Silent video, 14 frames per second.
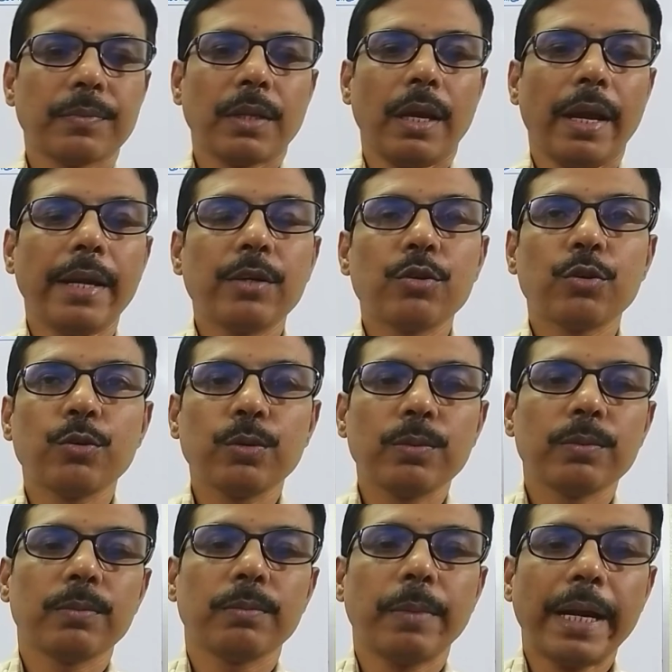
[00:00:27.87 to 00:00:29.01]

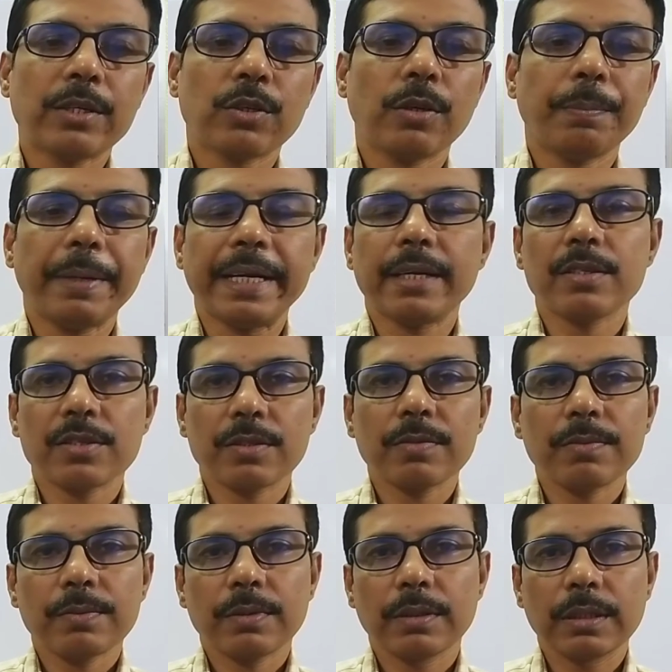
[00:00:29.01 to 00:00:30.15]
Andrew Barton
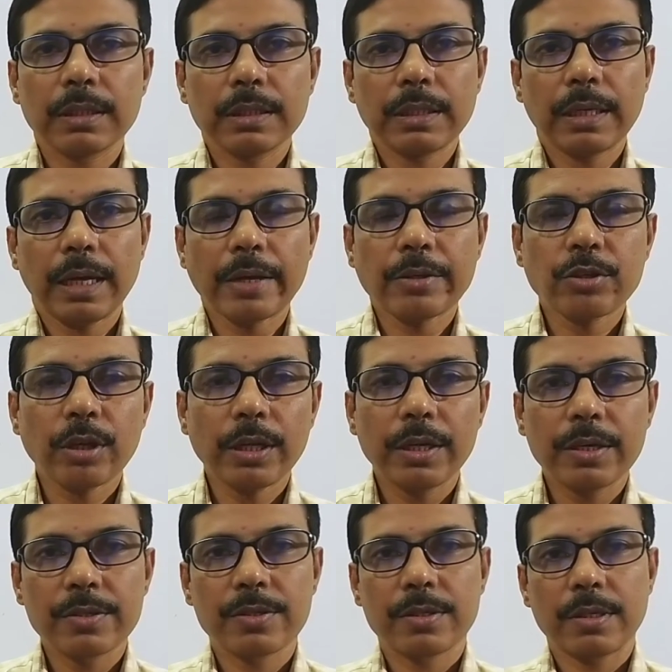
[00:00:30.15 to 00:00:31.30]
Patterson. Actually he
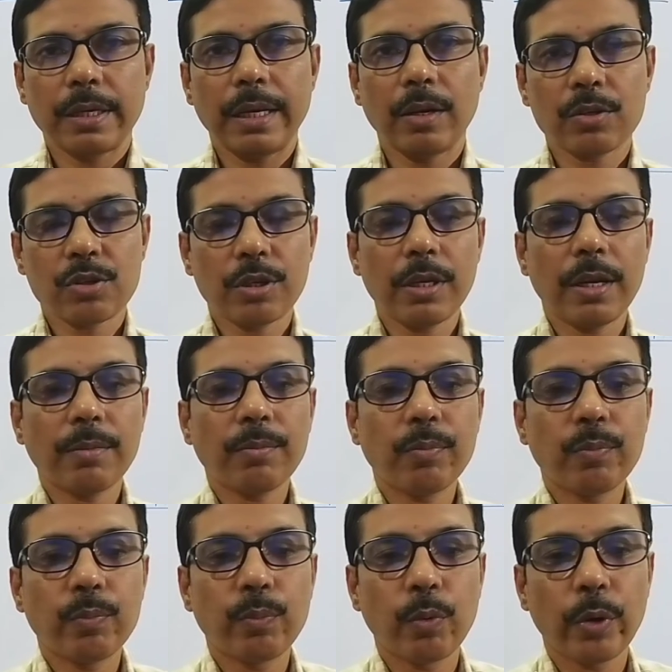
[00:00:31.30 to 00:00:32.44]
is an
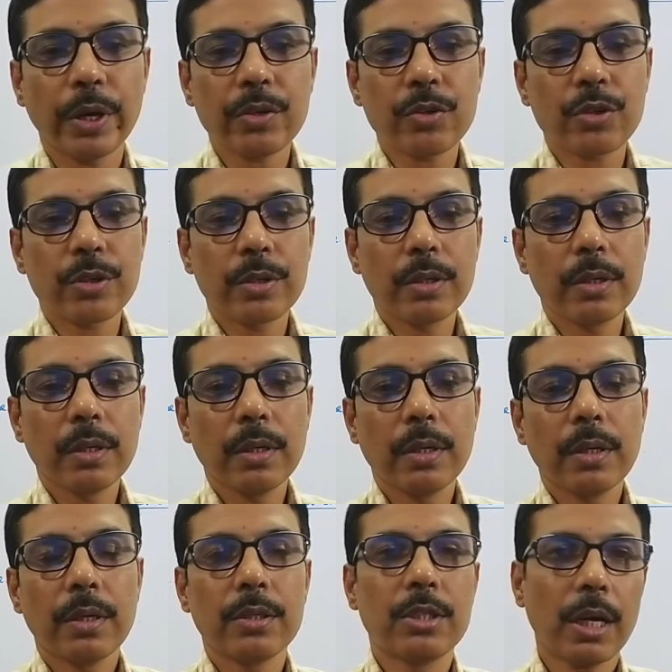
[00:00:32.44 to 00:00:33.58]
Australian poet,
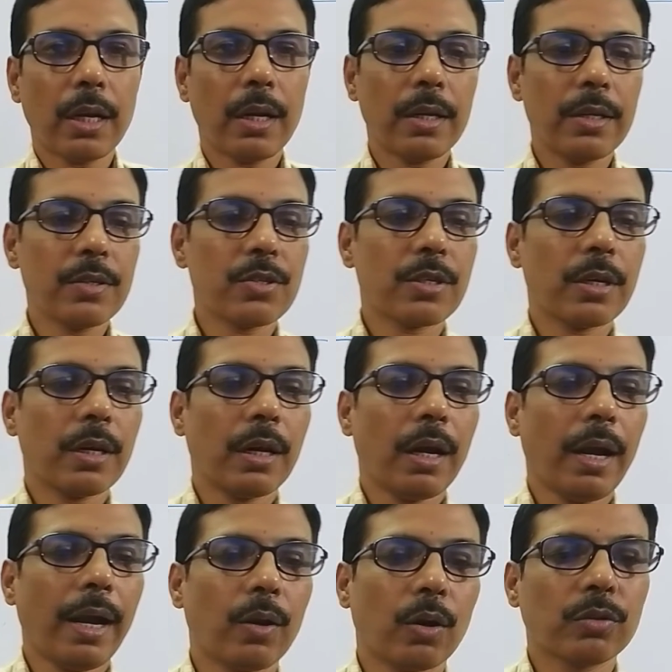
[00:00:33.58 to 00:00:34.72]
journalist
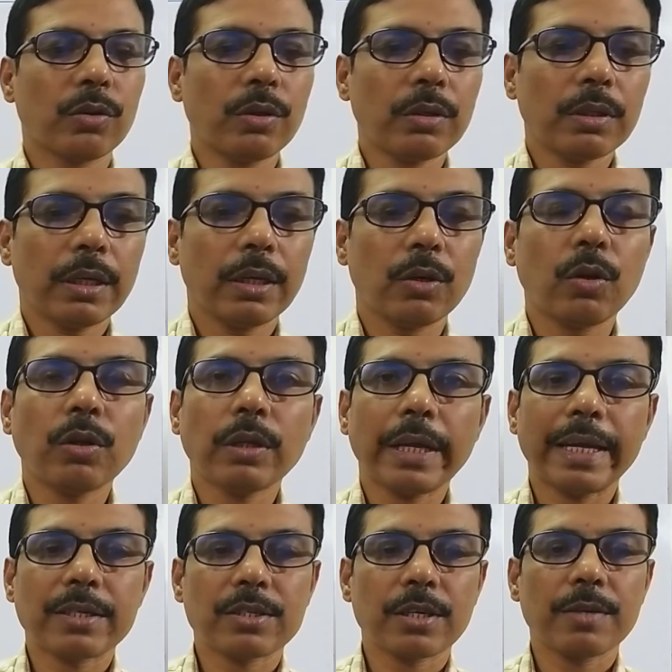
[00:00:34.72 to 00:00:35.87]
and author. He wrote
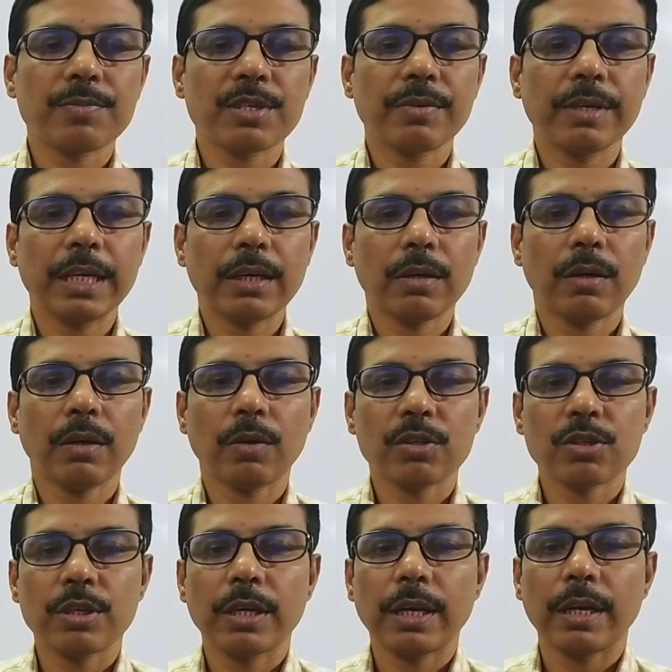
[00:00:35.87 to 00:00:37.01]
extensively on
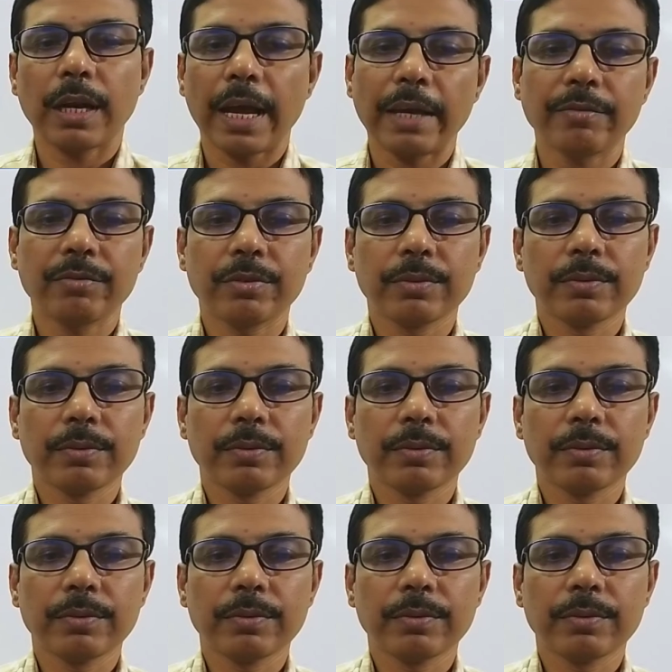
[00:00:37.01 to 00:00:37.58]
Australian life.